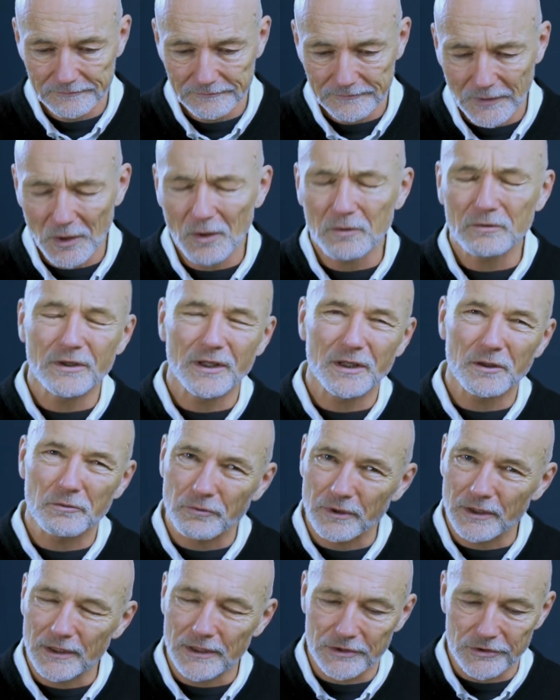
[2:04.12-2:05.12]
don't think
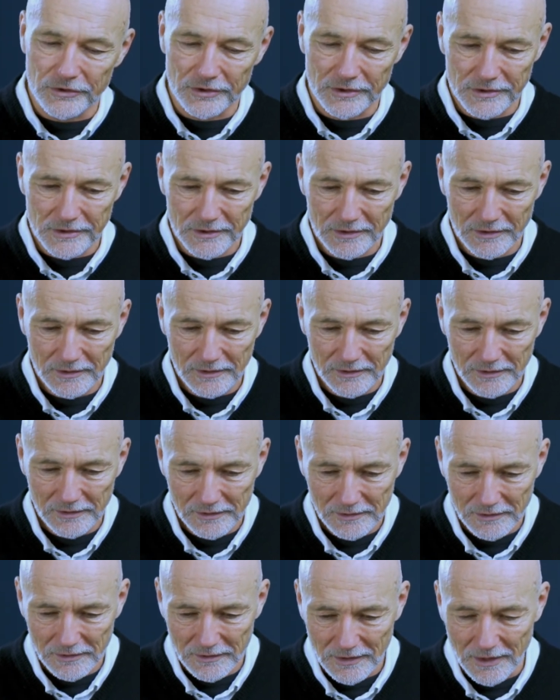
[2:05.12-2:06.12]
religious,
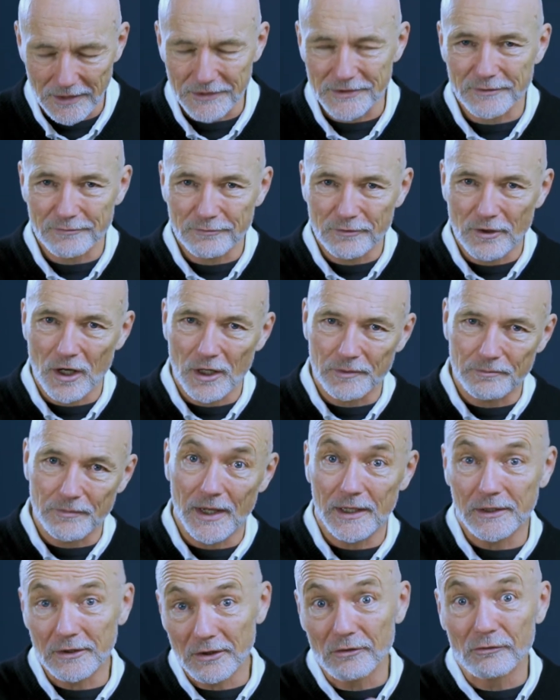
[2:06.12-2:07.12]
as if God
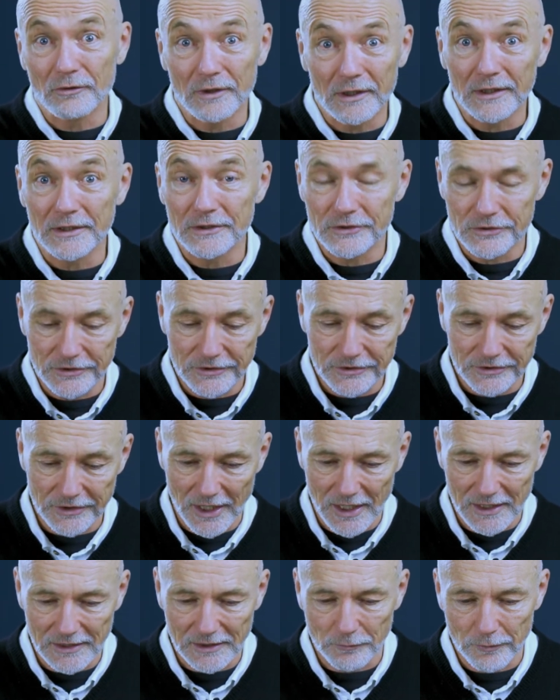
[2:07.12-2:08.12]
made a religious
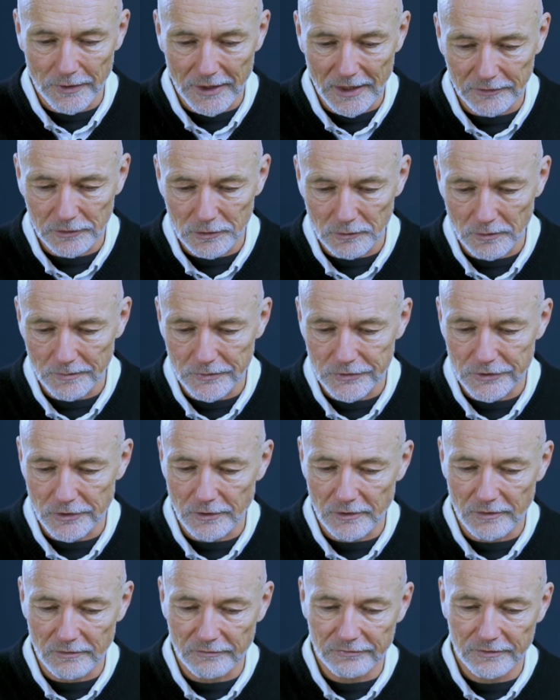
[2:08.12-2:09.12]
day that we had to
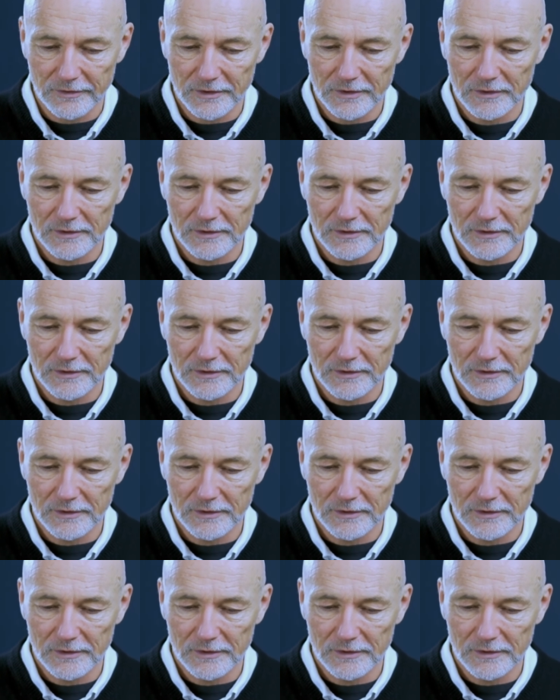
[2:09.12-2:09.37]
observe.